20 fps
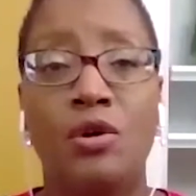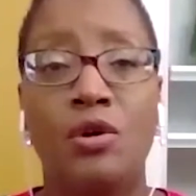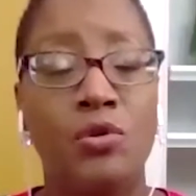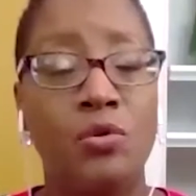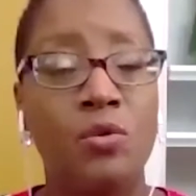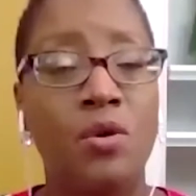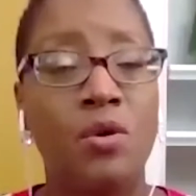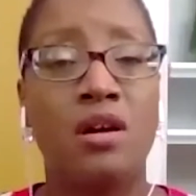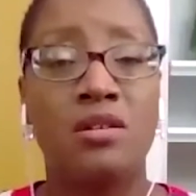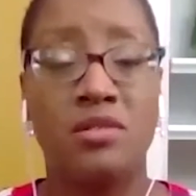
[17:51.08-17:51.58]

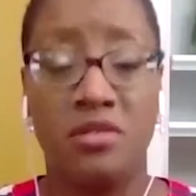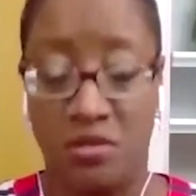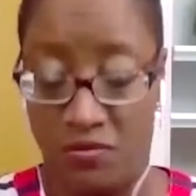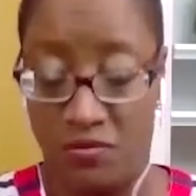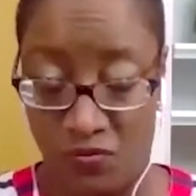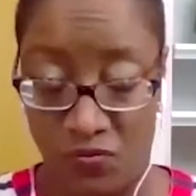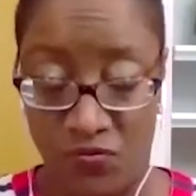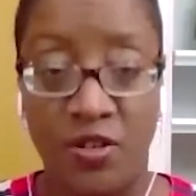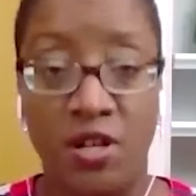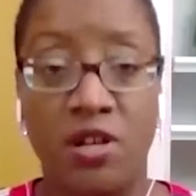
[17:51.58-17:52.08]
who are
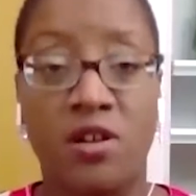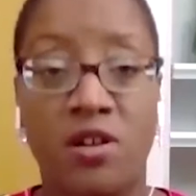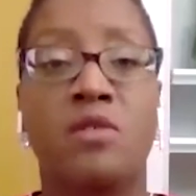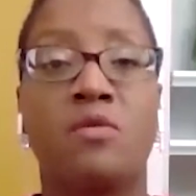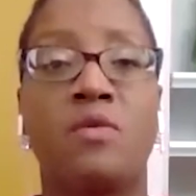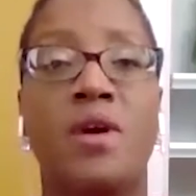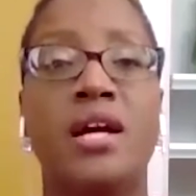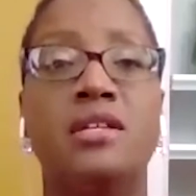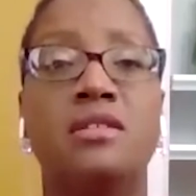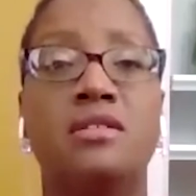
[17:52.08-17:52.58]
very
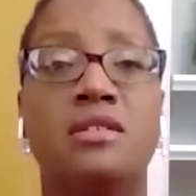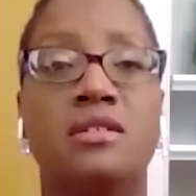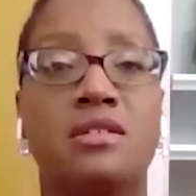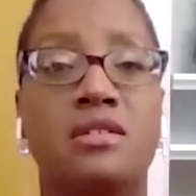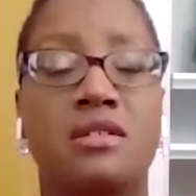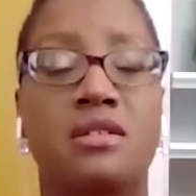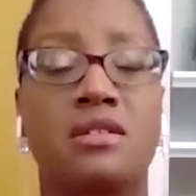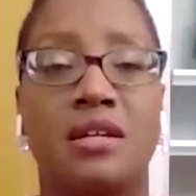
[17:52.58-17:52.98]
racist,